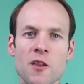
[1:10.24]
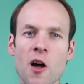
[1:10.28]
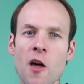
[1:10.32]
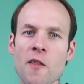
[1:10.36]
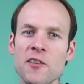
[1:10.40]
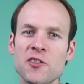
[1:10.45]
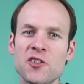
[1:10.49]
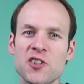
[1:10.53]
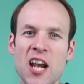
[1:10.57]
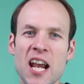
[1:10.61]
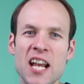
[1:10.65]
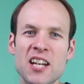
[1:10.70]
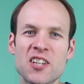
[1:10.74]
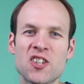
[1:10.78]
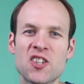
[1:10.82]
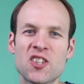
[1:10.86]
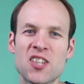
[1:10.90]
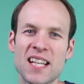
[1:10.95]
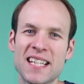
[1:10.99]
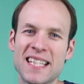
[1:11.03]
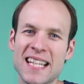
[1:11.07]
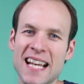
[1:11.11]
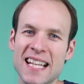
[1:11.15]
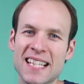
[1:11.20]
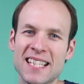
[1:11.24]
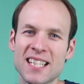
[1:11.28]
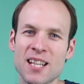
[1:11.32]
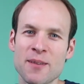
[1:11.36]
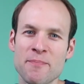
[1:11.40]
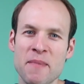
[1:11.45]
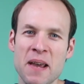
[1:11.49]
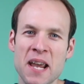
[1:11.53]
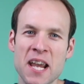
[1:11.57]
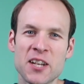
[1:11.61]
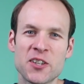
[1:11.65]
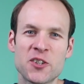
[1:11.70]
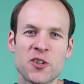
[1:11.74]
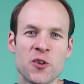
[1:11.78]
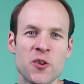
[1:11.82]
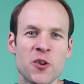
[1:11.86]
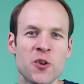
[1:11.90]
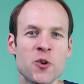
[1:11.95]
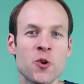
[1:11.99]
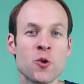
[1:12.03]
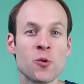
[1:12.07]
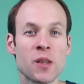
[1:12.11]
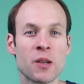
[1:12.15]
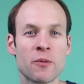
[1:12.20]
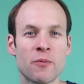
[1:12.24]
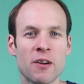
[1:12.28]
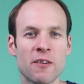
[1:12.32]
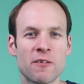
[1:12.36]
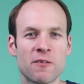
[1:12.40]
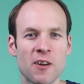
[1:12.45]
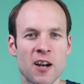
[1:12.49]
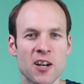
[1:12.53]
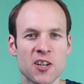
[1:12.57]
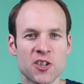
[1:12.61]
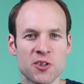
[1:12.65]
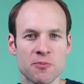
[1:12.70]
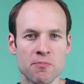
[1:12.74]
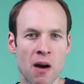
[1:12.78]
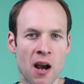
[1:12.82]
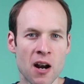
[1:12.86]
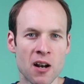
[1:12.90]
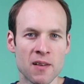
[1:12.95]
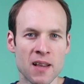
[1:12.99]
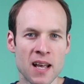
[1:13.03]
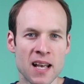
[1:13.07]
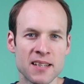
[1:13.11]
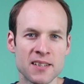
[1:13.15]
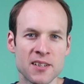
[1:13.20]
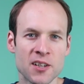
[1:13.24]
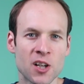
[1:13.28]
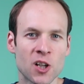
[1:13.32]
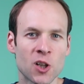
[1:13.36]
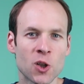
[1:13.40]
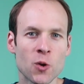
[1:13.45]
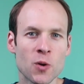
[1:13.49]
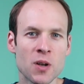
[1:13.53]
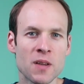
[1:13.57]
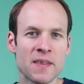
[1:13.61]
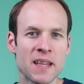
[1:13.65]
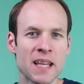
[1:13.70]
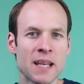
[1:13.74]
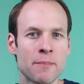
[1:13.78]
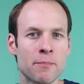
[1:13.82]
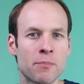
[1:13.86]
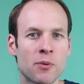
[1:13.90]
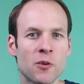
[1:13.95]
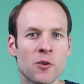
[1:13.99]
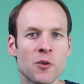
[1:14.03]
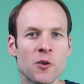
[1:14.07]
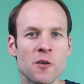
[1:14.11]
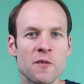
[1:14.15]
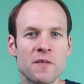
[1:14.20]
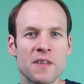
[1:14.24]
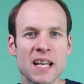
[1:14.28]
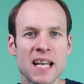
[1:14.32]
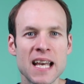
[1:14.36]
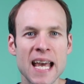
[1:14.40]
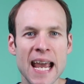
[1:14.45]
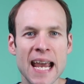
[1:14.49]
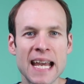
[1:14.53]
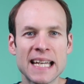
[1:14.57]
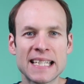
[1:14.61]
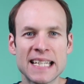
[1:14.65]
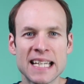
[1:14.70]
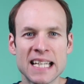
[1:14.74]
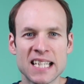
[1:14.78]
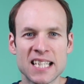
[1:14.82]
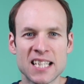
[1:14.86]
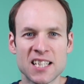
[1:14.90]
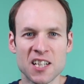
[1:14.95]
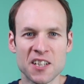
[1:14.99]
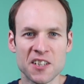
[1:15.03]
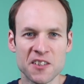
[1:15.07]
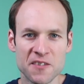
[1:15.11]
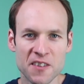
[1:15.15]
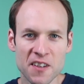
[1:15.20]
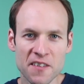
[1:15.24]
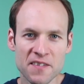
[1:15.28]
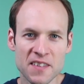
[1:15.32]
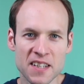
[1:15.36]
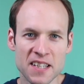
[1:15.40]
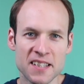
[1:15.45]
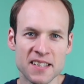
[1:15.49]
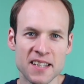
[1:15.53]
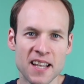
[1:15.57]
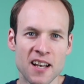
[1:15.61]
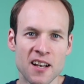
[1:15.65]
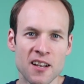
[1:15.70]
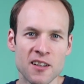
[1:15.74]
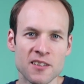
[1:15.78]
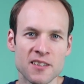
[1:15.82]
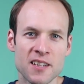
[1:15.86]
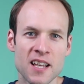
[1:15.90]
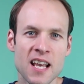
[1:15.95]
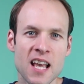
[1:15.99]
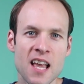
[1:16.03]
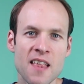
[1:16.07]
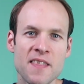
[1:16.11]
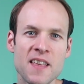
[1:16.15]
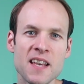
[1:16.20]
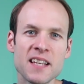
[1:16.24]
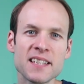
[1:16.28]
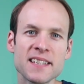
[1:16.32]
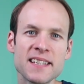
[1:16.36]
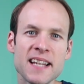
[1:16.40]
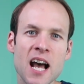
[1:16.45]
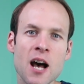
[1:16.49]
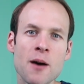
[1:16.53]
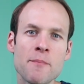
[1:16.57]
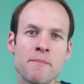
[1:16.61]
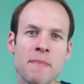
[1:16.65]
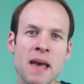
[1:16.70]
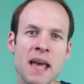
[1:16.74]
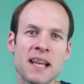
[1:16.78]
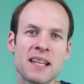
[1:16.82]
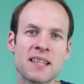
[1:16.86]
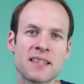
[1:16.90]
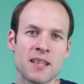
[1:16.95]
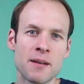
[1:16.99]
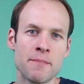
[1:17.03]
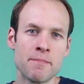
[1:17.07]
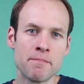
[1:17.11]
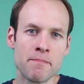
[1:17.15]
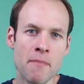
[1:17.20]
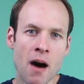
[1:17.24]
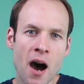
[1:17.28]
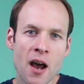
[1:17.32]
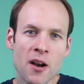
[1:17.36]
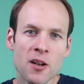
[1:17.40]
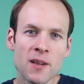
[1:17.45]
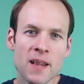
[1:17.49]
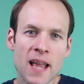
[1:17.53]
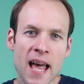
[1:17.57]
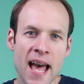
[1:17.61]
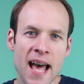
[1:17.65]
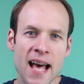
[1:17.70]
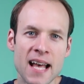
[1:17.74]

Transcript: With all the changes that Tesla made to the newly refreshed Model S, including the improved eighteen six fifty cells, this now makes the Model